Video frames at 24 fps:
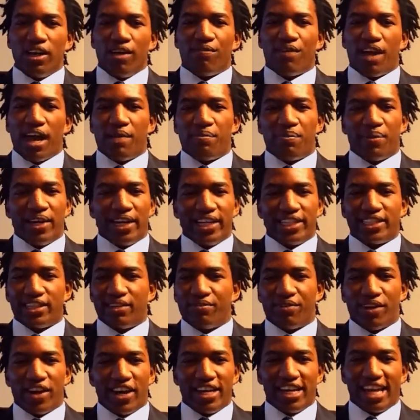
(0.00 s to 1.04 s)
vibration,
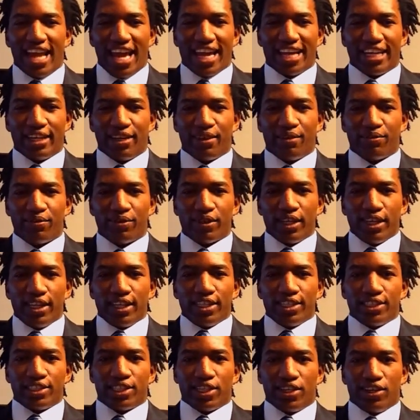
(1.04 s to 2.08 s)
very negative.
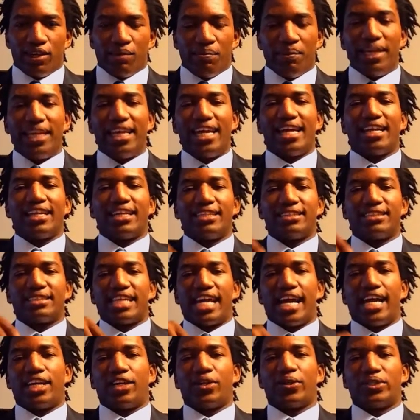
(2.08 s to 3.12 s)
So immediately
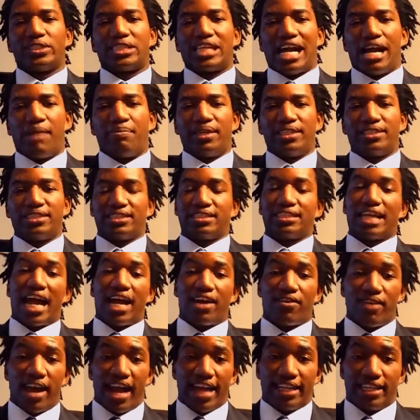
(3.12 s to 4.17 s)
start those habits.
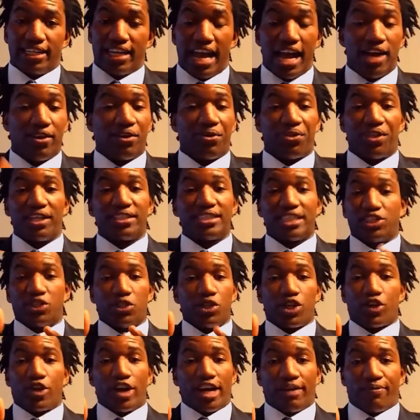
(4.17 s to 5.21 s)
Start writing down the things that
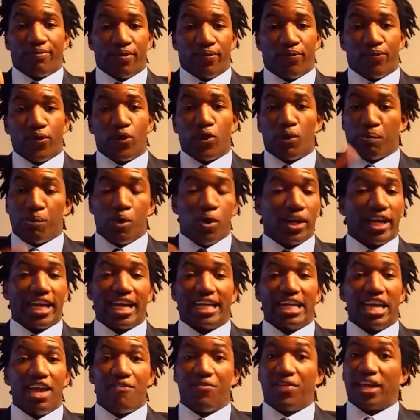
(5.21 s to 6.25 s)
you're grateful for, morning
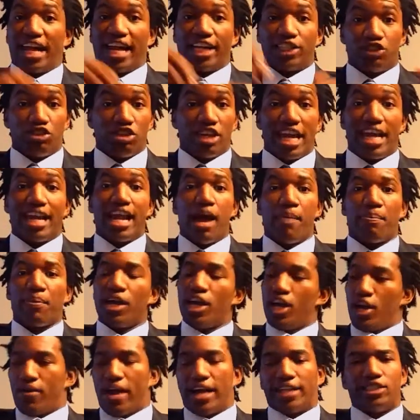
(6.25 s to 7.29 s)
and evening. As you get up,
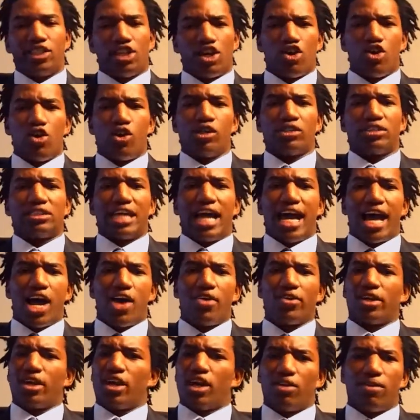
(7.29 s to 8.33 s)
write your goals
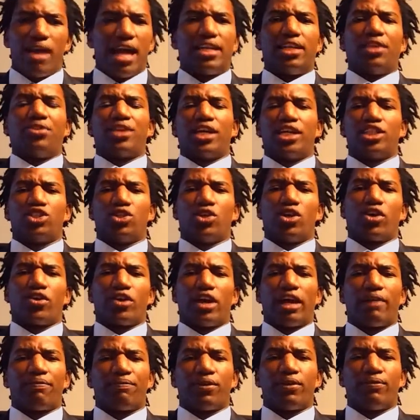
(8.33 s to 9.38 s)
down, write the things you're
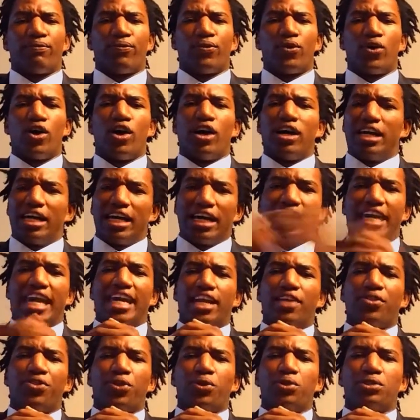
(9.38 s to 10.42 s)
grateful for,
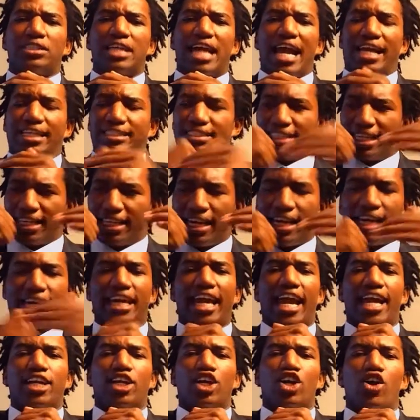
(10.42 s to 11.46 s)
get enthusiastic,
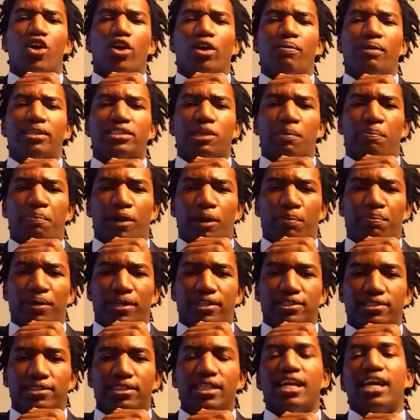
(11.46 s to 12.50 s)
get going with your
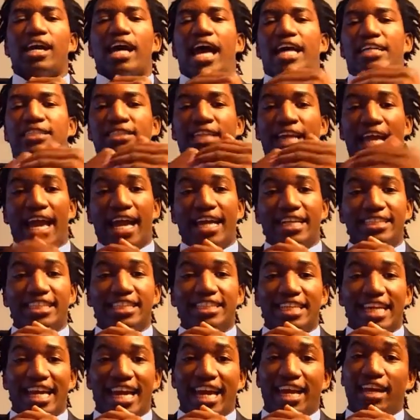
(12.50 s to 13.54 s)
purpose. As you end
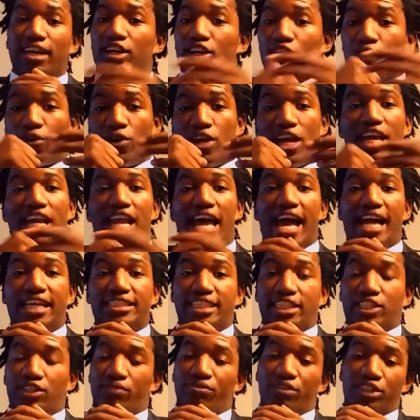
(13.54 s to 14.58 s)
your day, realize
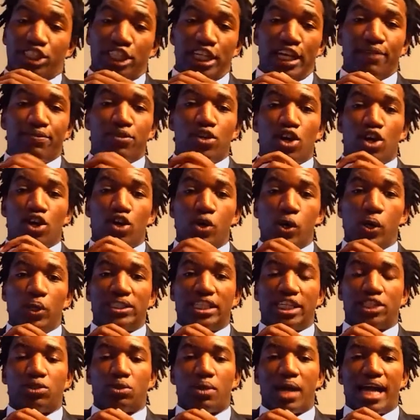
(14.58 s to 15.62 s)
that you've achieved your
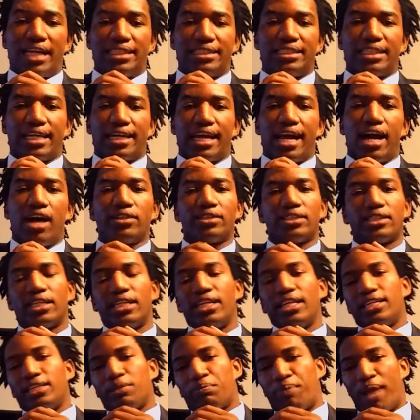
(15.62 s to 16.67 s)
goals that you had set out.
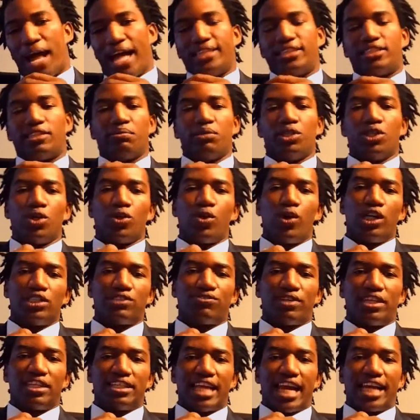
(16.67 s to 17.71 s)
Plan some new goals
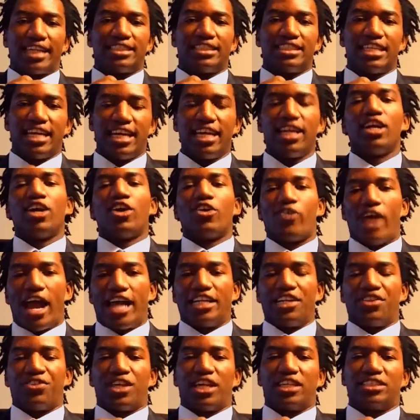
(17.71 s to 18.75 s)
for the next day.
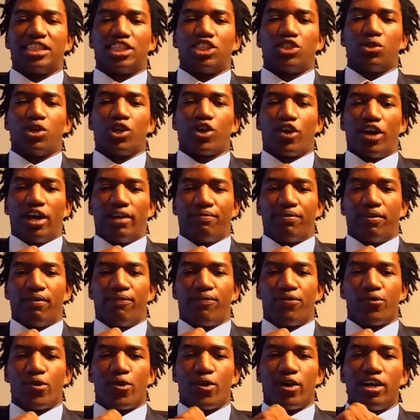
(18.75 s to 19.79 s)
Write the things that you are grateful
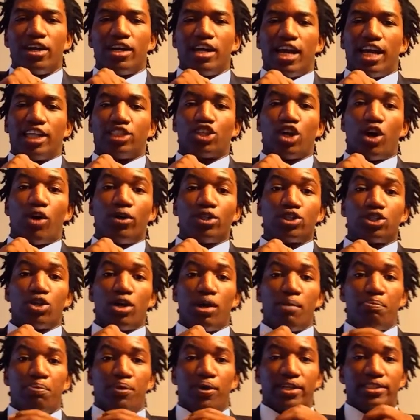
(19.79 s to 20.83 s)
for. It's also
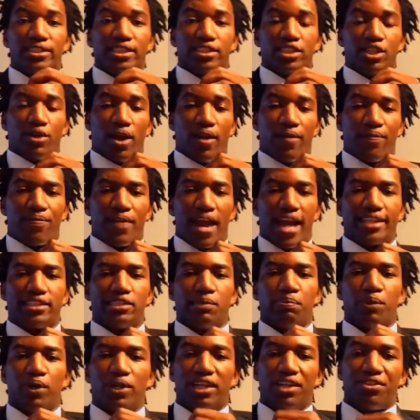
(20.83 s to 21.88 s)
important to reflect
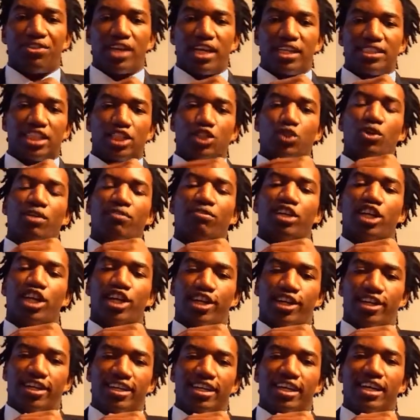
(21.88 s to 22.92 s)
upon the things that you have
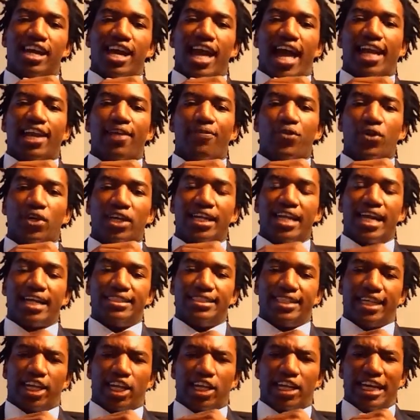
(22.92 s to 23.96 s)
learned. And if you could
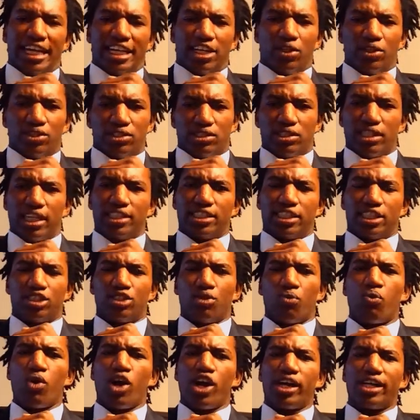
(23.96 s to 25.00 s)
articulate those things
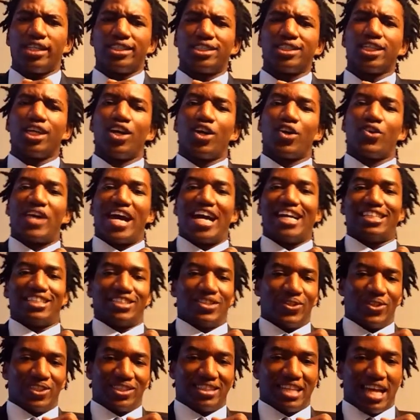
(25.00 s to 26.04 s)
into words, write
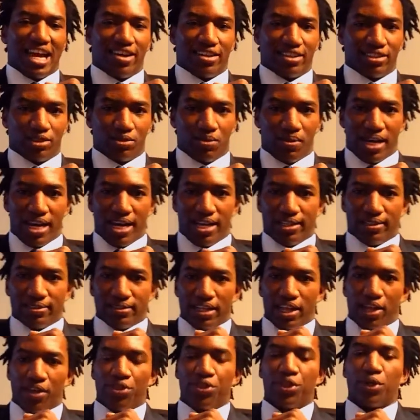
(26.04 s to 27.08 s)
those down as well.
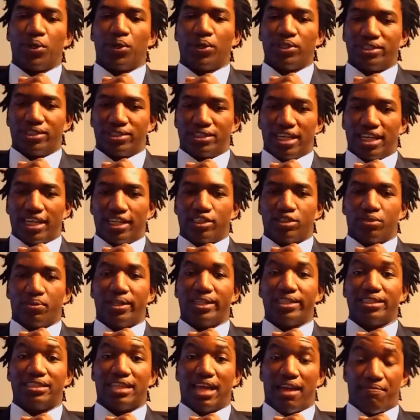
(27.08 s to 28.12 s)
Those things
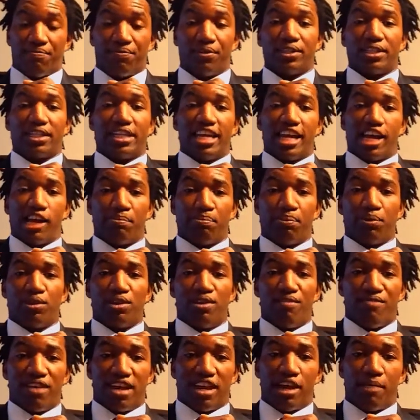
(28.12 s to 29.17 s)
will definitely help you
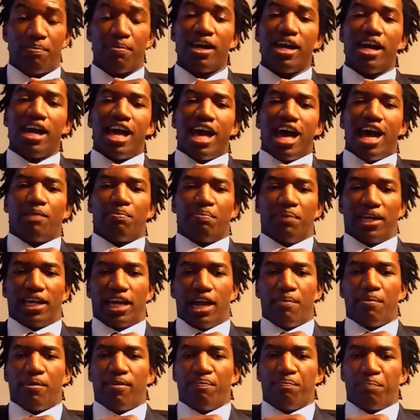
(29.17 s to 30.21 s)
develop and
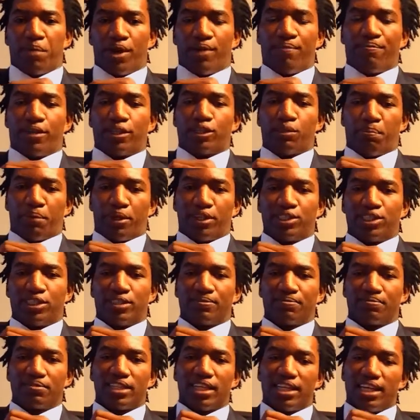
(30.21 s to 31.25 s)
become a perfect
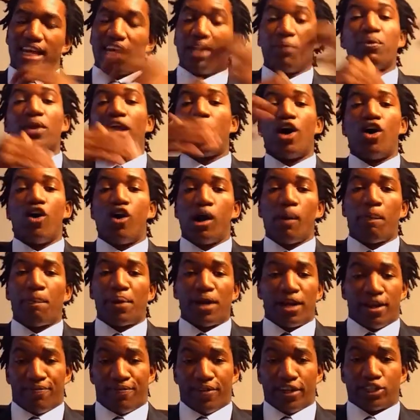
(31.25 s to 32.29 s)
person. We are all
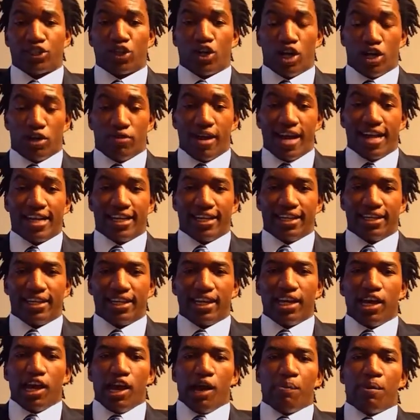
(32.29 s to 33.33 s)
perfect already,
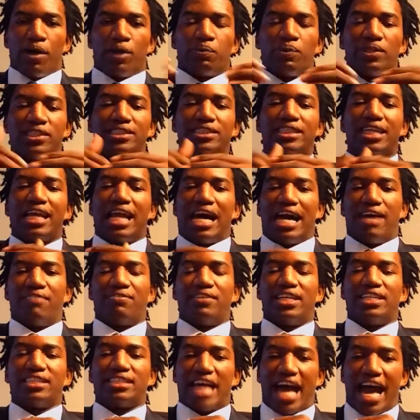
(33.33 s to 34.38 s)
but we still have
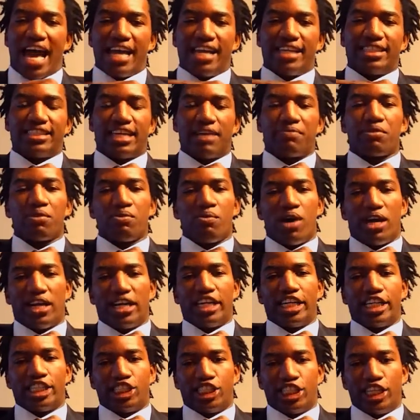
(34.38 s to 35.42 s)
desires that we want
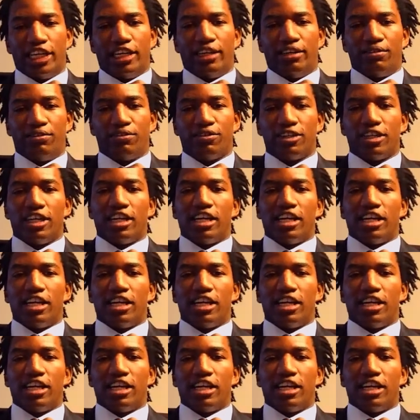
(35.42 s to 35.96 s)
to achieve.